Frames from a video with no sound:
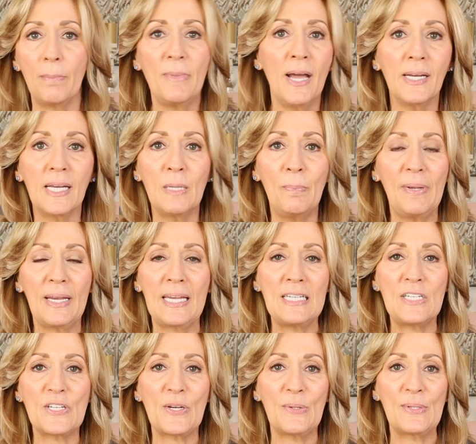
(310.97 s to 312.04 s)
I'm not gonna pick
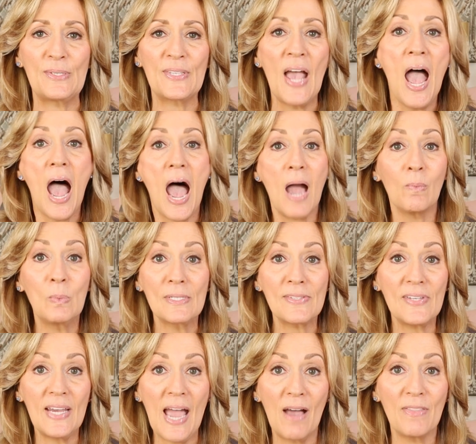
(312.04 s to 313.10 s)
and choose, and we'll
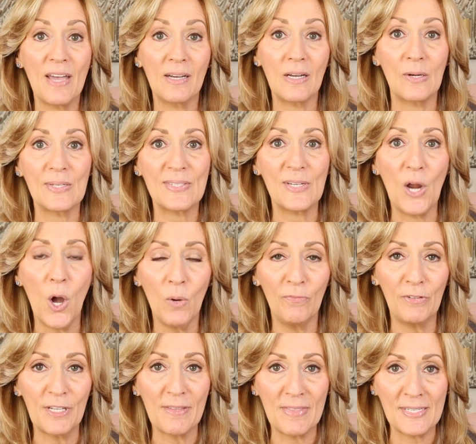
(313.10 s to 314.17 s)
see how that goes, and
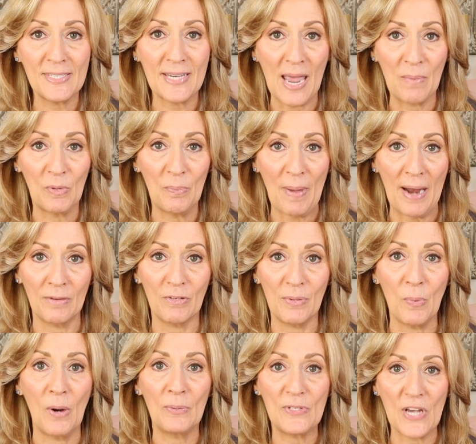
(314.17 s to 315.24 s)
hopefully this camera battery
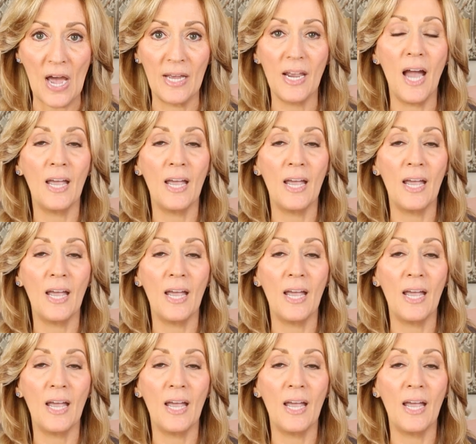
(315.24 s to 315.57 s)
won't die.